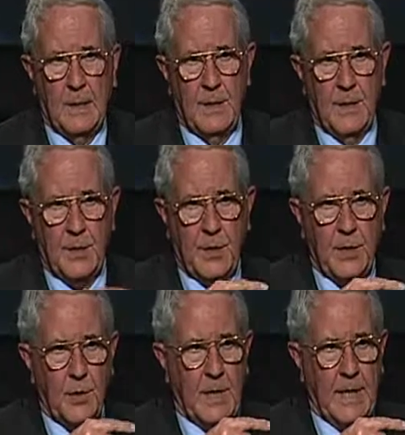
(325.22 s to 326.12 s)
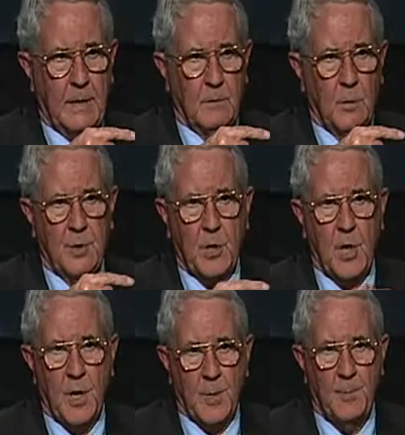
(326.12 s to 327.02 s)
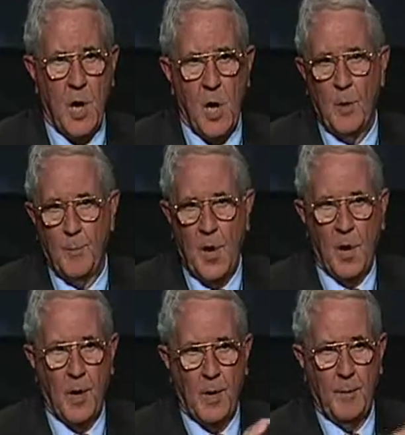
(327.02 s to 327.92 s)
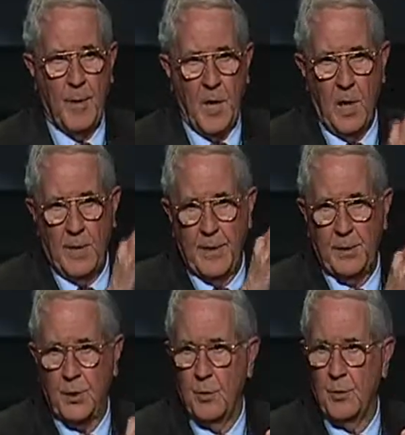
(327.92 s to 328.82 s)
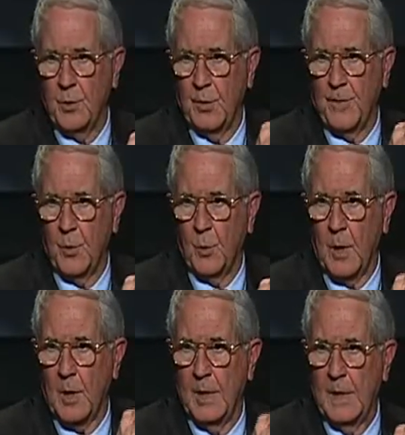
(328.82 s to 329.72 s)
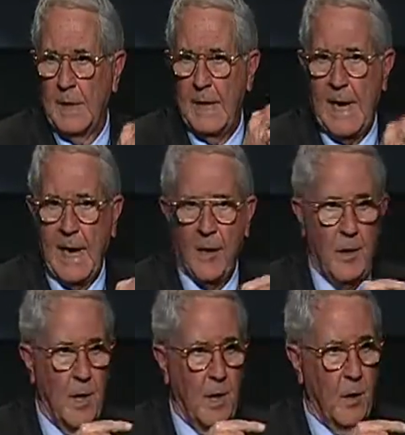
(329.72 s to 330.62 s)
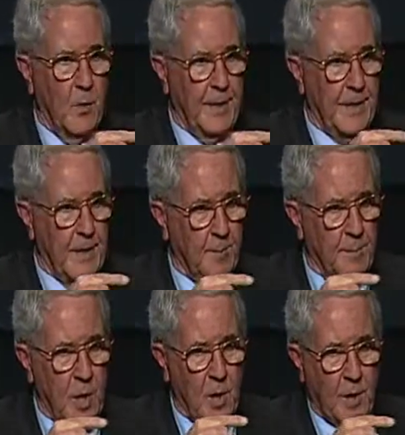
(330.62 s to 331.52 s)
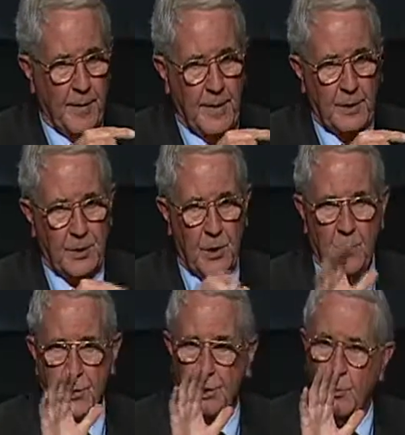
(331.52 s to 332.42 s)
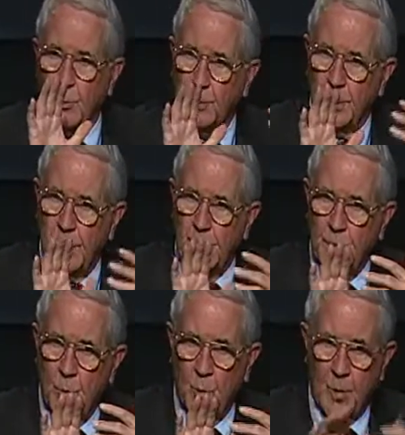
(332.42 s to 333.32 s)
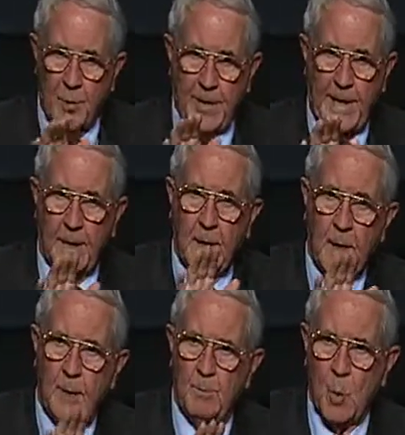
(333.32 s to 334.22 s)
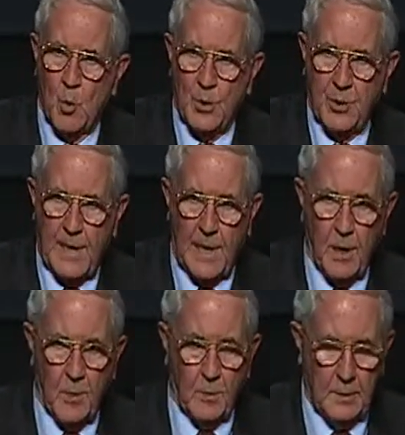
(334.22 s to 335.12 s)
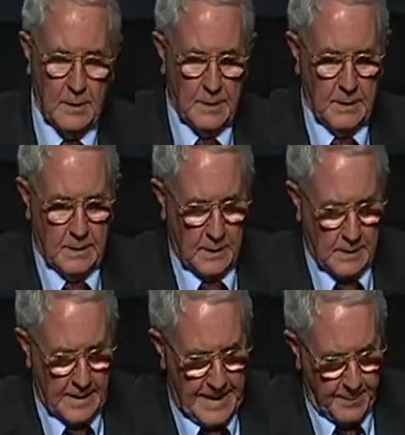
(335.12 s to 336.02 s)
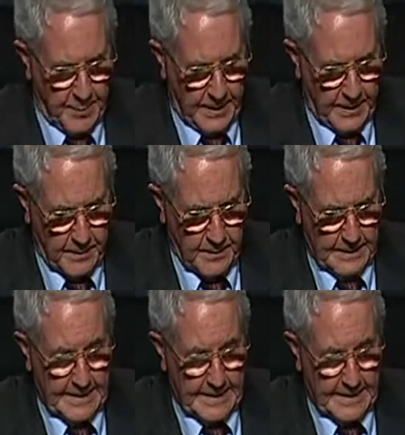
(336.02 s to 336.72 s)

essentially was called a ball bar, a ball that showed you if you were high or low, and then a bar that showed you that you were on that more shallow glide path.